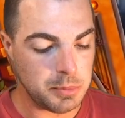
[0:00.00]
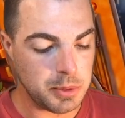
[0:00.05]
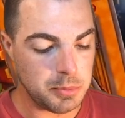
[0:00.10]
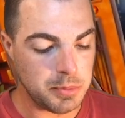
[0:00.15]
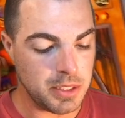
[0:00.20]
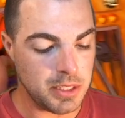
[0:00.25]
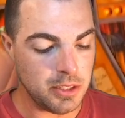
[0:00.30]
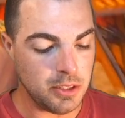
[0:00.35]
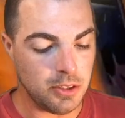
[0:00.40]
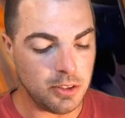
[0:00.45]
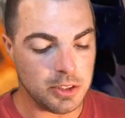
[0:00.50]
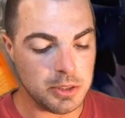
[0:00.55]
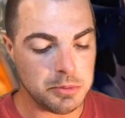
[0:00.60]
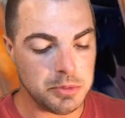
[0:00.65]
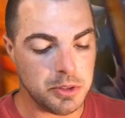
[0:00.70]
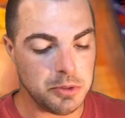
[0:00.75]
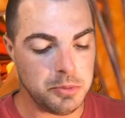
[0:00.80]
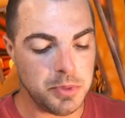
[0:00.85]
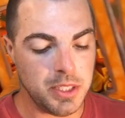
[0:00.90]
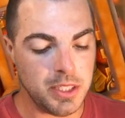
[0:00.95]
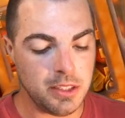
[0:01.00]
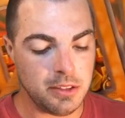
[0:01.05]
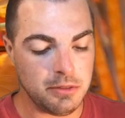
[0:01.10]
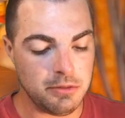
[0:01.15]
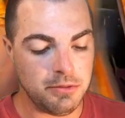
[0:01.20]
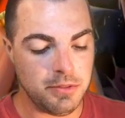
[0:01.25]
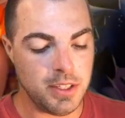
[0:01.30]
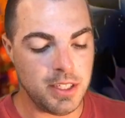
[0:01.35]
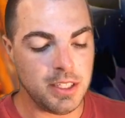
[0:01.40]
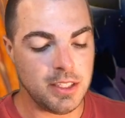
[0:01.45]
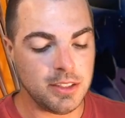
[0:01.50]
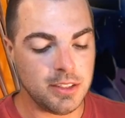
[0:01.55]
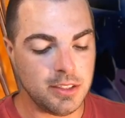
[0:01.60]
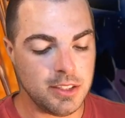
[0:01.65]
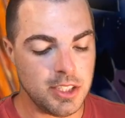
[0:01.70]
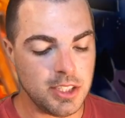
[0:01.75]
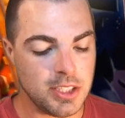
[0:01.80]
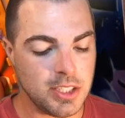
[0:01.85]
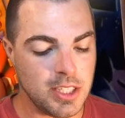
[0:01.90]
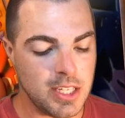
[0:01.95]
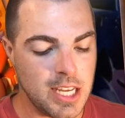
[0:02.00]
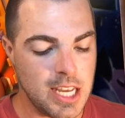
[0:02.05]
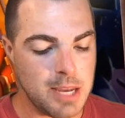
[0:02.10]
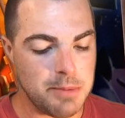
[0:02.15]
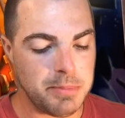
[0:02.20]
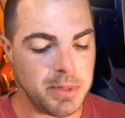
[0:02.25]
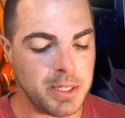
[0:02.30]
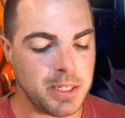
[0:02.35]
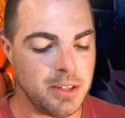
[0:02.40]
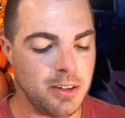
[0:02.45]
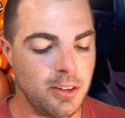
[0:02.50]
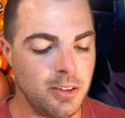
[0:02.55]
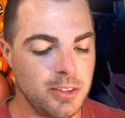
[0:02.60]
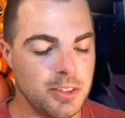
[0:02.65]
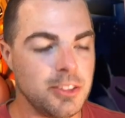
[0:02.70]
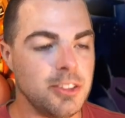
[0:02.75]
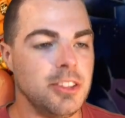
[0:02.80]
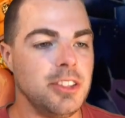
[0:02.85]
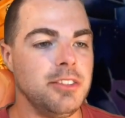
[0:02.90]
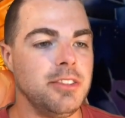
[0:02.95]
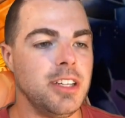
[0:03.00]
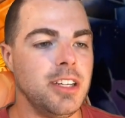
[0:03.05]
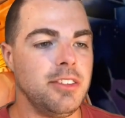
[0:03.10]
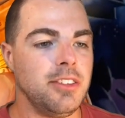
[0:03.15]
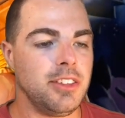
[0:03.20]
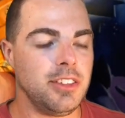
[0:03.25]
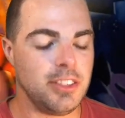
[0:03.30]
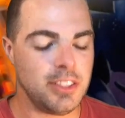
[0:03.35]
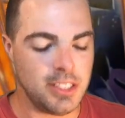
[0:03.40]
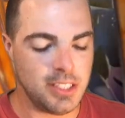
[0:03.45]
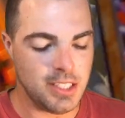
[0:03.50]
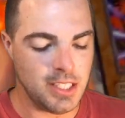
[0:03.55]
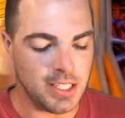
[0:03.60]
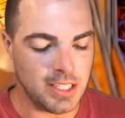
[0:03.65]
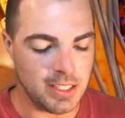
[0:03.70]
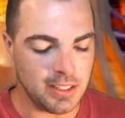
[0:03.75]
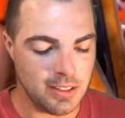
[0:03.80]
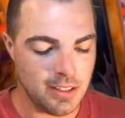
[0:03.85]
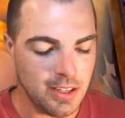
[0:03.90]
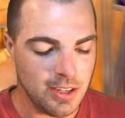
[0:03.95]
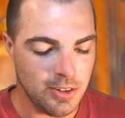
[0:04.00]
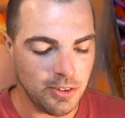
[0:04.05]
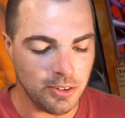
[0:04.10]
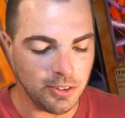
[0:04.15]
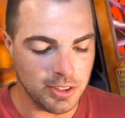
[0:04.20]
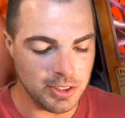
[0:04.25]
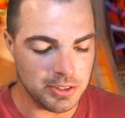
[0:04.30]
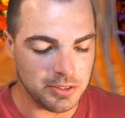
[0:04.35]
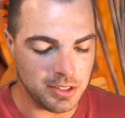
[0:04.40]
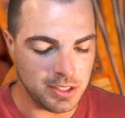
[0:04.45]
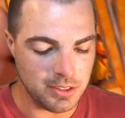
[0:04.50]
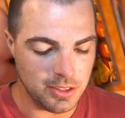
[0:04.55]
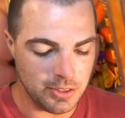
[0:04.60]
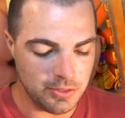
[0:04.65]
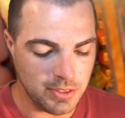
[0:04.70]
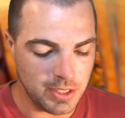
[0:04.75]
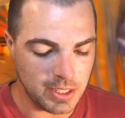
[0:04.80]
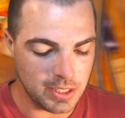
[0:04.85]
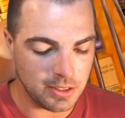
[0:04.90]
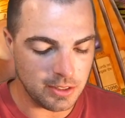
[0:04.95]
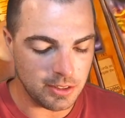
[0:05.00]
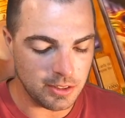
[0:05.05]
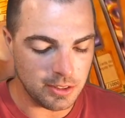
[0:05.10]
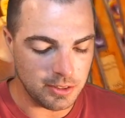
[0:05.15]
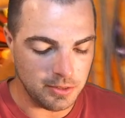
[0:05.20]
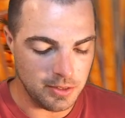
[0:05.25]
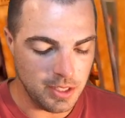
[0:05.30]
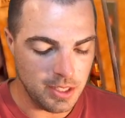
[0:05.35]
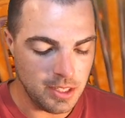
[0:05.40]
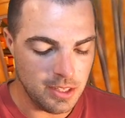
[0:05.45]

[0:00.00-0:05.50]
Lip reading: I mean, Ultimate Obedient Fiend, just an epic card, 3,500 attack. Always really love that card.